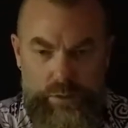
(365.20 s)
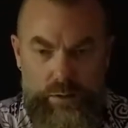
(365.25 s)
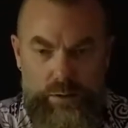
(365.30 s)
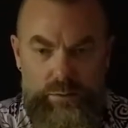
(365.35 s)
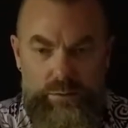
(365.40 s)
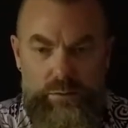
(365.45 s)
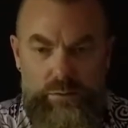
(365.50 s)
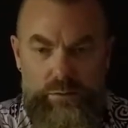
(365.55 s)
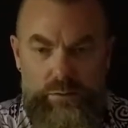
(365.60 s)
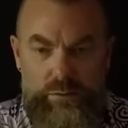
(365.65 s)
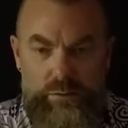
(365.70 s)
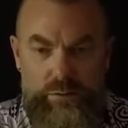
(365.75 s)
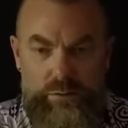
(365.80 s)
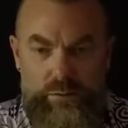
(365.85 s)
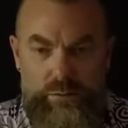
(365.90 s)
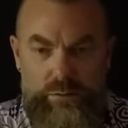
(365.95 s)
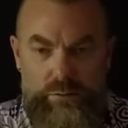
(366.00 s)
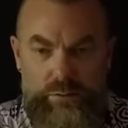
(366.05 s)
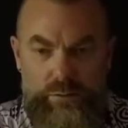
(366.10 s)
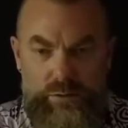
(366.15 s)
there
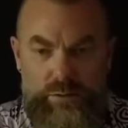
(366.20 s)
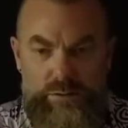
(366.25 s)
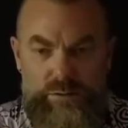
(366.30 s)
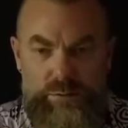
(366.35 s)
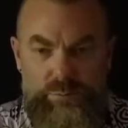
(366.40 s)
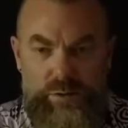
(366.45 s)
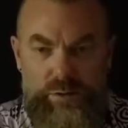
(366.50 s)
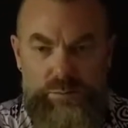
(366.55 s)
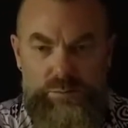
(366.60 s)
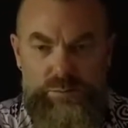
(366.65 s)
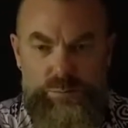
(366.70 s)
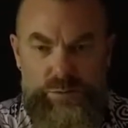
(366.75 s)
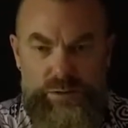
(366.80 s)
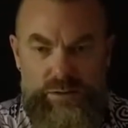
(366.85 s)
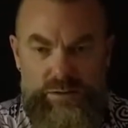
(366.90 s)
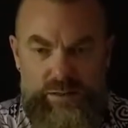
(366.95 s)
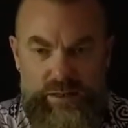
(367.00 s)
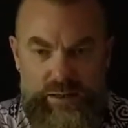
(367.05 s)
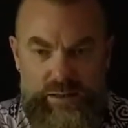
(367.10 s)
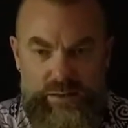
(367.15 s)
can sometimes be a
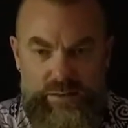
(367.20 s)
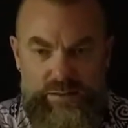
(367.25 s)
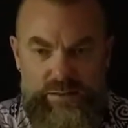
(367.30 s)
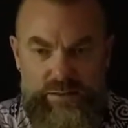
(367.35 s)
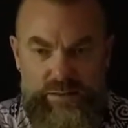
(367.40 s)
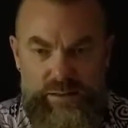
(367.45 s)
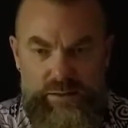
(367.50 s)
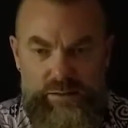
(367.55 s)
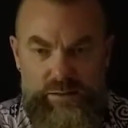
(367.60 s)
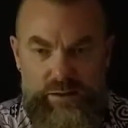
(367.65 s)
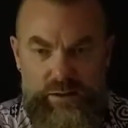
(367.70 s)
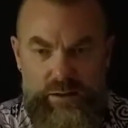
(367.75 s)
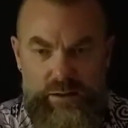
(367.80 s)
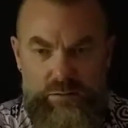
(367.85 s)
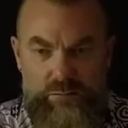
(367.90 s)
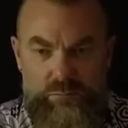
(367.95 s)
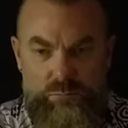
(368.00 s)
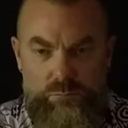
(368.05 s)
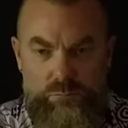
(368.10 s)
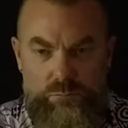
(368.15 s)
tendency to
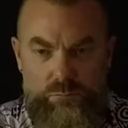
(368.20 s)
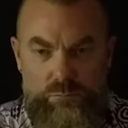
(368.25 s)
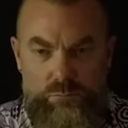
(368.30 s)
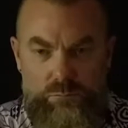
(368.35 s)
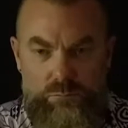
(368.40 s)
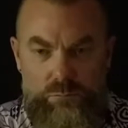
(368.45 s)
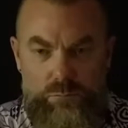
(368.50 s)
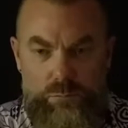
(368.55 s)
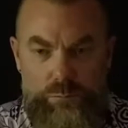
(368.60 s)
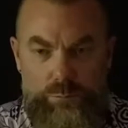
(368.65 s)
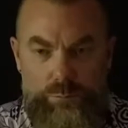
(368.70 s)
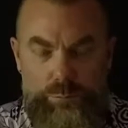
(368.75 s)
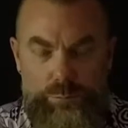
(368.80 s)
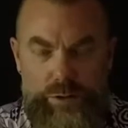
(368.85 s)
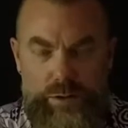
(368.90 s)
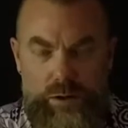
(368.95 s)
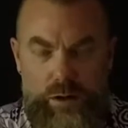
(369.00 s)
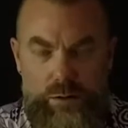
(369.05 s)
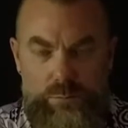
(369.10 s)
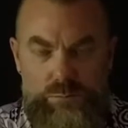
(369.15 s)

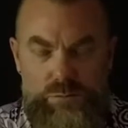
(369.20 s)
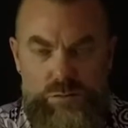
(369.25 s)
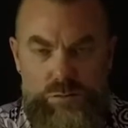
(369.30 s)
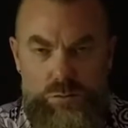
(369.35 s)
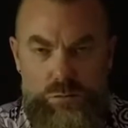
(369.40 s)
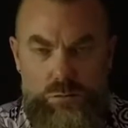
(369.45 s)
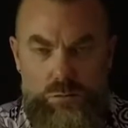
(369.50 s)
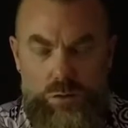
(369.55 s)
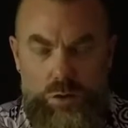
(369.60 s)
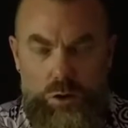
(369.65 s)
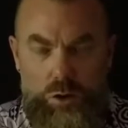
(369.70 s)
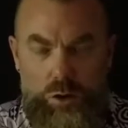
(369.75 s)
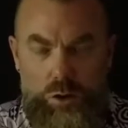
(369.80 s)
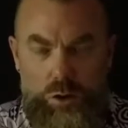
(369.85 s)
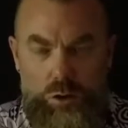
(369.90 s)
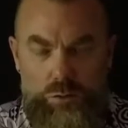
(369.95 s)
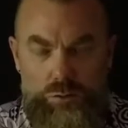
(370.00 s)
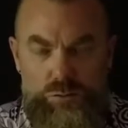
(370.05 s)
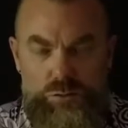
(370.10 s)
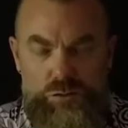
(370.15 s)
become so
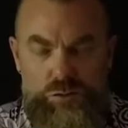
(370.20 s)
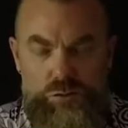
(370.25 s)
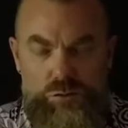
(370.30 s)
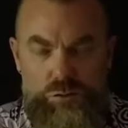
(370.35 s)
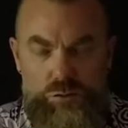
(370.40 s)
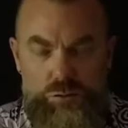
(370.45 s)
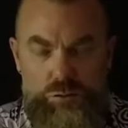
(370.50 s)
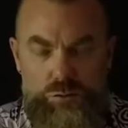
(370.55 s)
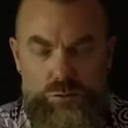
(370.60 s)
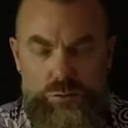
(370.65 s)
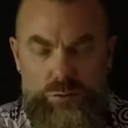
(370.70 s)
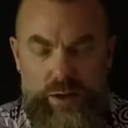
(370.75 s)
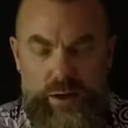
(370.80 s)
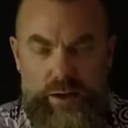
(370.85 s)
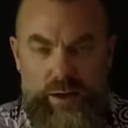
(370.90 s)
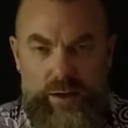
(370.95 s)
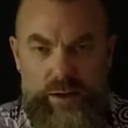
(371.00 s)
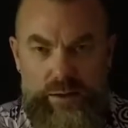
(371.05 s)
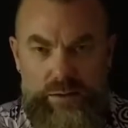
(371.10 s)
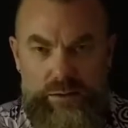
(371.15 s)
close to
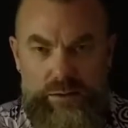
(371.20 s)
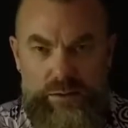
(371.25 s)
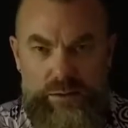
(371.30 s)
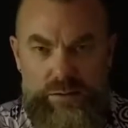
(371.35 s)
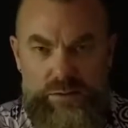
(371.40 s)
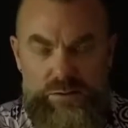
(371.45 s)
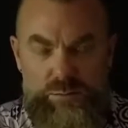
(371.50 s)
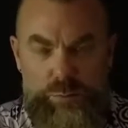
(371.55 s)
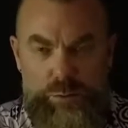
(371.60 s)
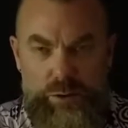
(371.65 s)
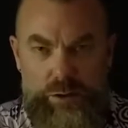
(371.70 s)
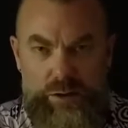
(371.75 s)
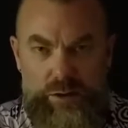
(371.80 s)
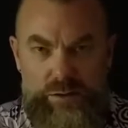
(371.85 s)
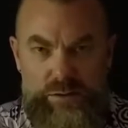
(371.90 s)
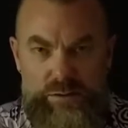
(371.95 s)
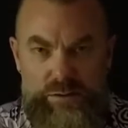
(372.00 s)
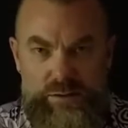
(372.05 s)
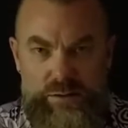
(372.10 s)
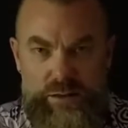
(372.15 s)
that
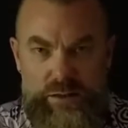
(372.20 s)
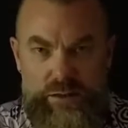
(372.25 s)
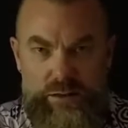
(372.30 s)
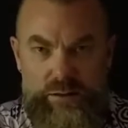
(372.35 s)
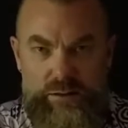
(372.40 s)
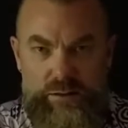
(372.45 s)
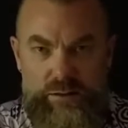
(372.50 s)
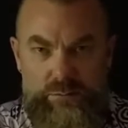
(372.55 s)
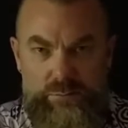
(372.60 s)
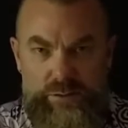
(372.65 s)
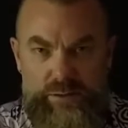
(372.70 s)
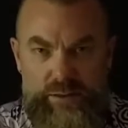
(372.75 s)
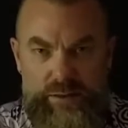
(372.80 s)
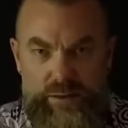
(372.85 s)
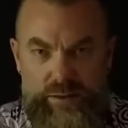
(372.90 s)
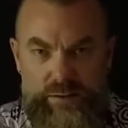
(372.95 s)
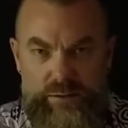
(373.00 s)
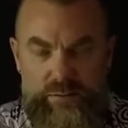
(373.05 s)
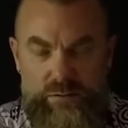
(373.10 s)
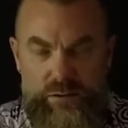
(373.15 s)
experience that we
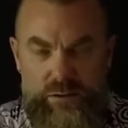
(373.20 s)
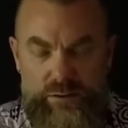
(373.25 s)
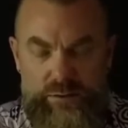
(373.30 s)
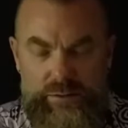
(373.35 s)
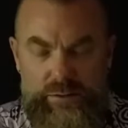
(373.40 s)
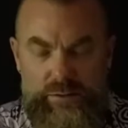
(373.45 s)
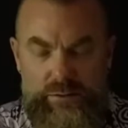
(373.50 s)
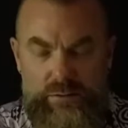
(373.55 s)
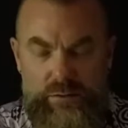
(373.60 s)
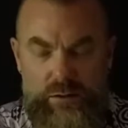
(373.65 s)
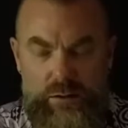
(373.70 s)
take it on. And